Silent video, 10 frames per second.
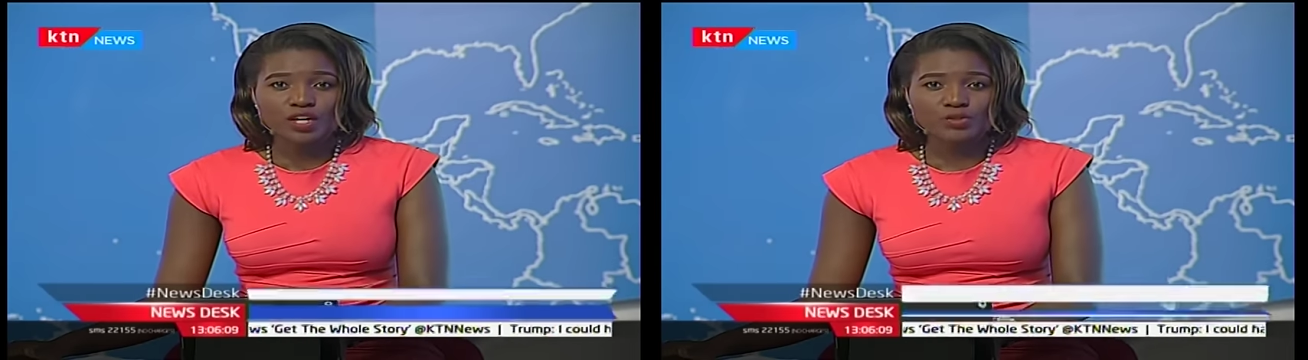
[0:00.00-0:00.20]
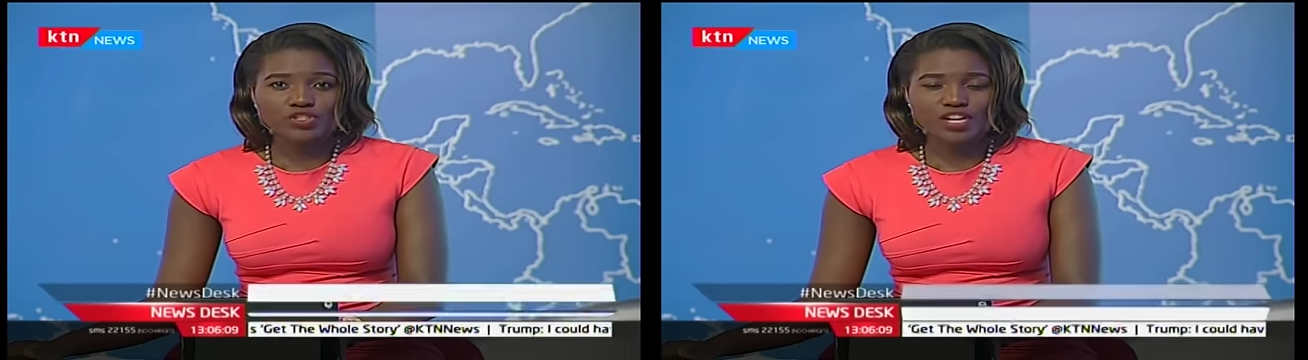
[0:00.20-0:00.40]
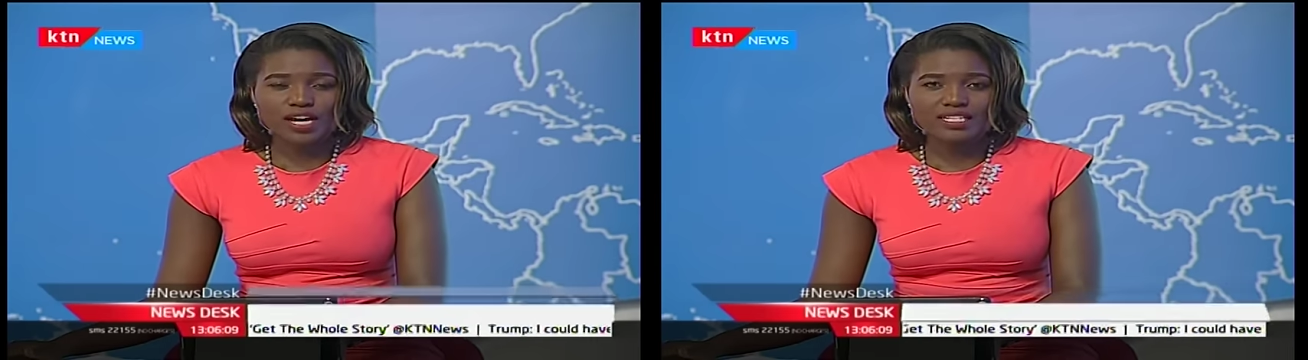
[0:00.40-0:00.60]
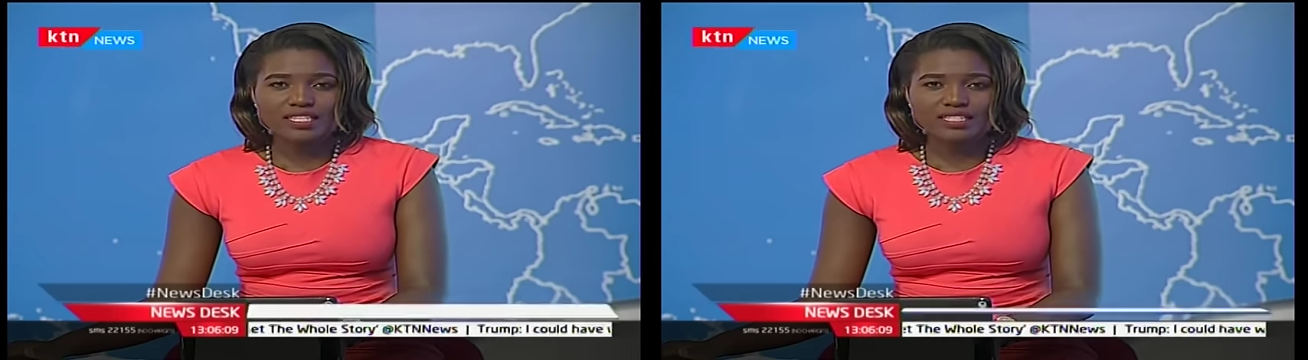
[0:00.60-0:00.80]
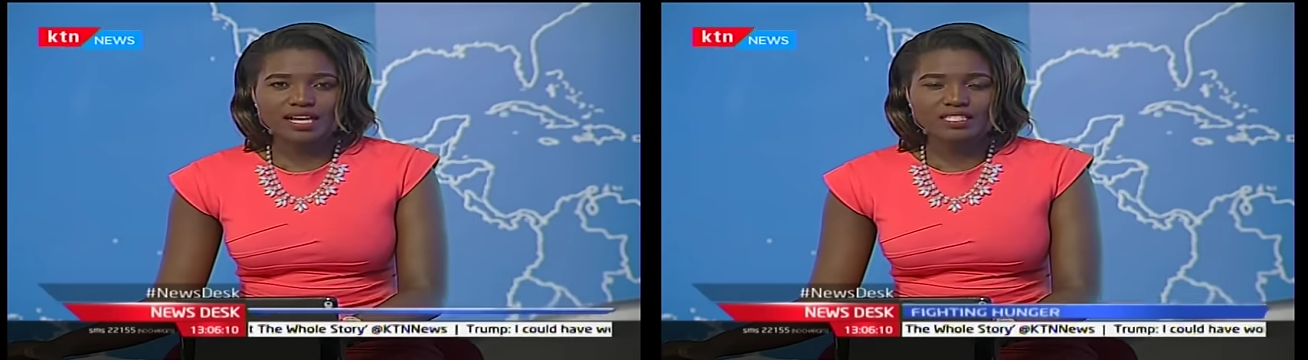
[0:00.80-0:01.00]
who chaired
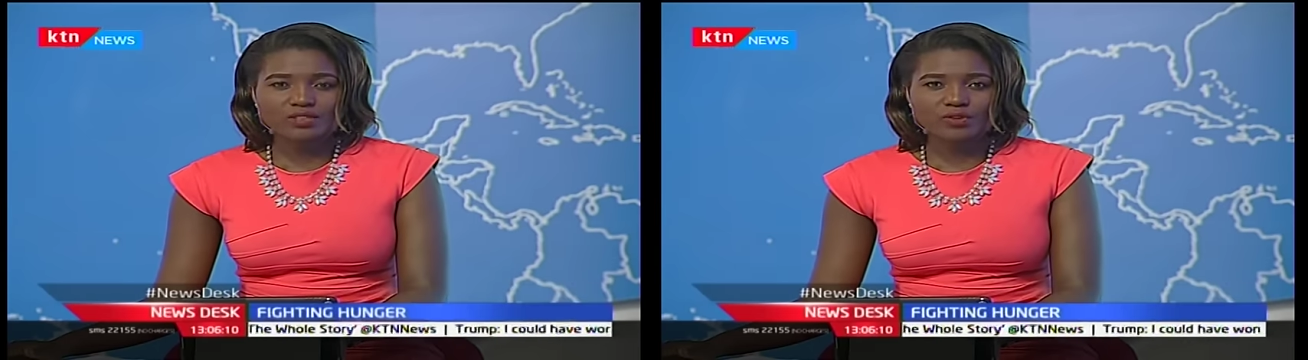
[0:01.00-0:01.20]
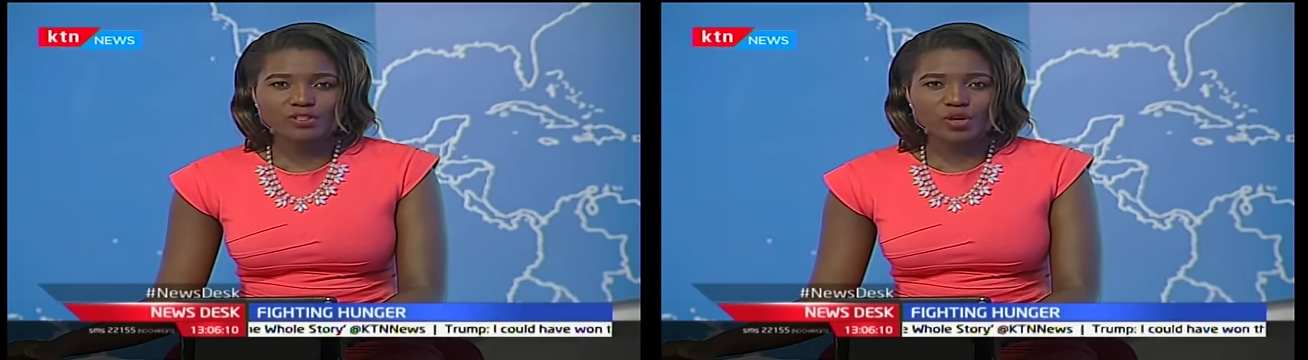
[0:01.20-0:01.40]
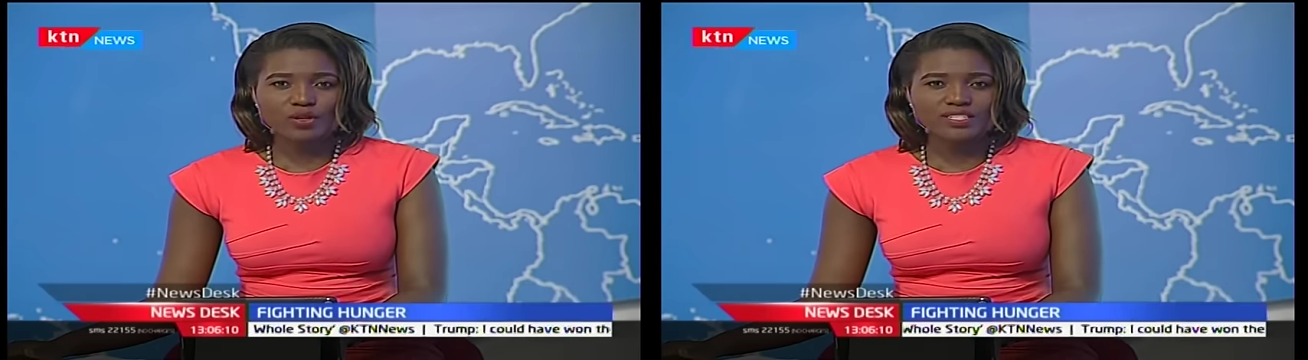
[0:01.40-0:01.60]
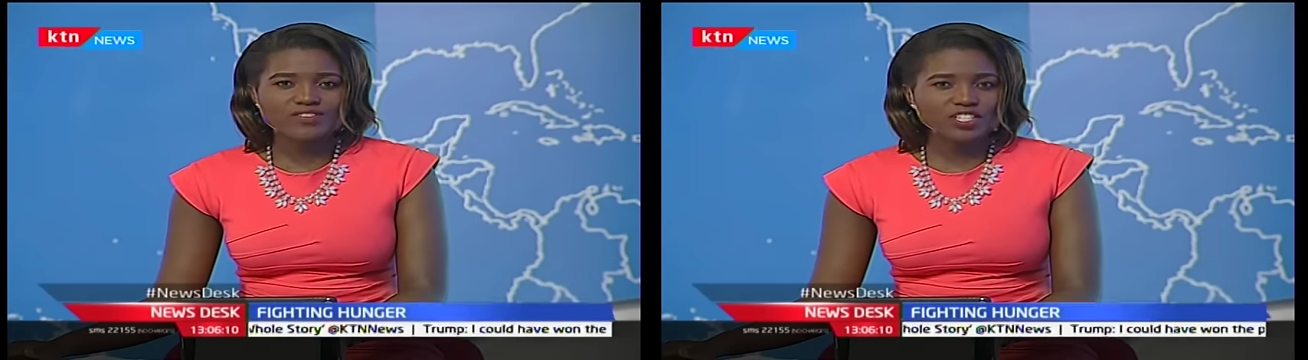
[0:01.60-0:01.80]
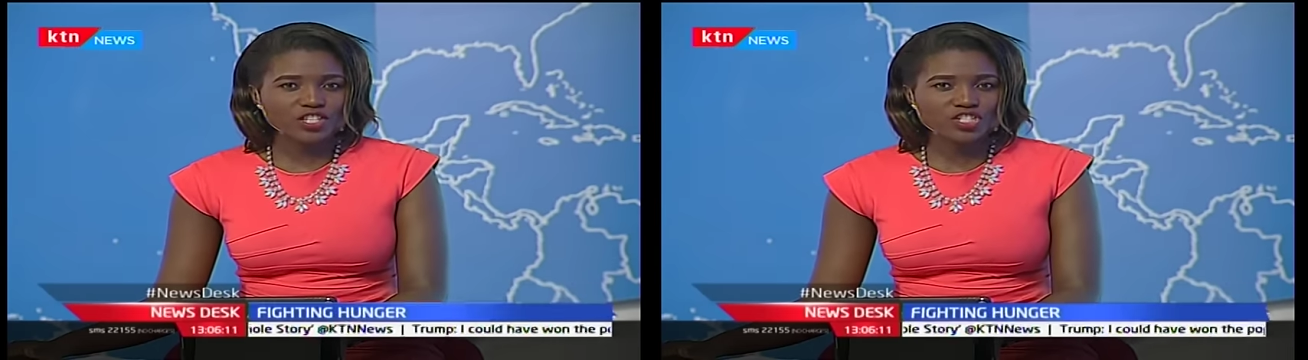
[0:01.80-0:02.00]
the task force on
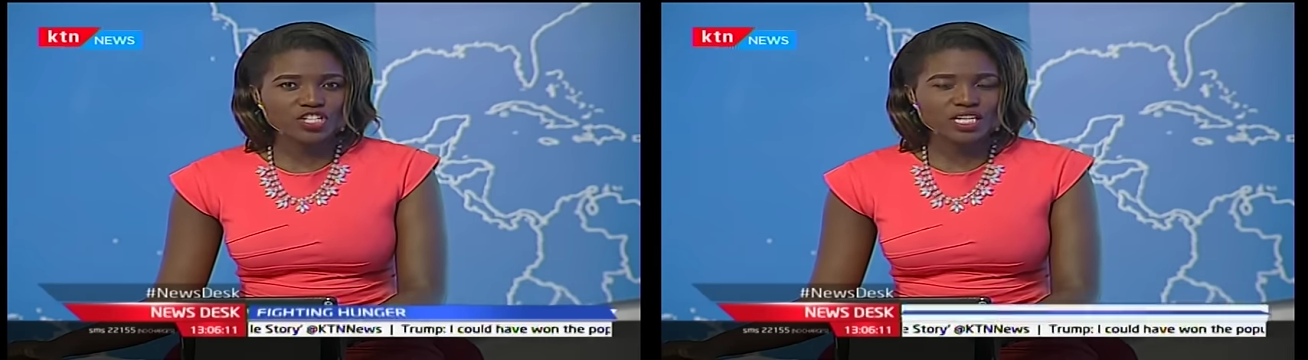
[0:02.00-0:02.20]
devolution,